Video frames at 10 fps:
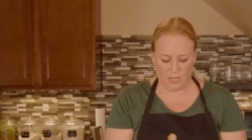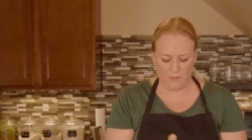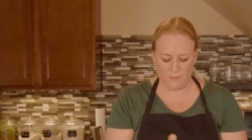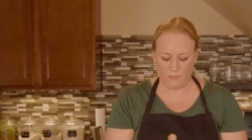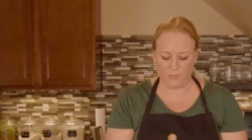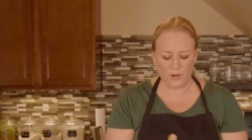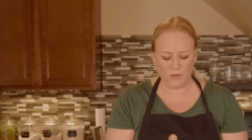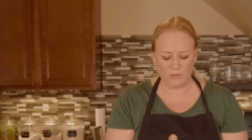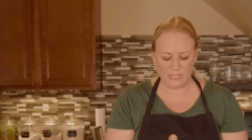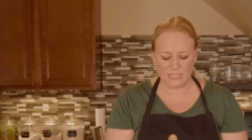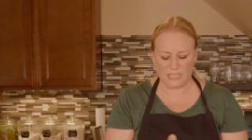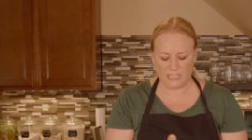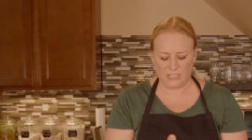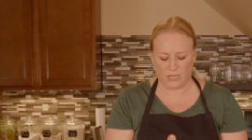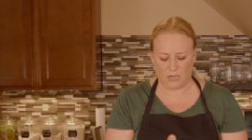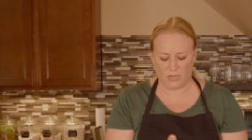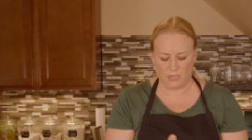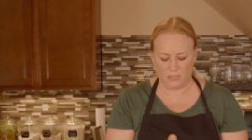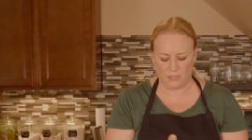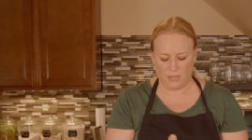um, pretty recently this year.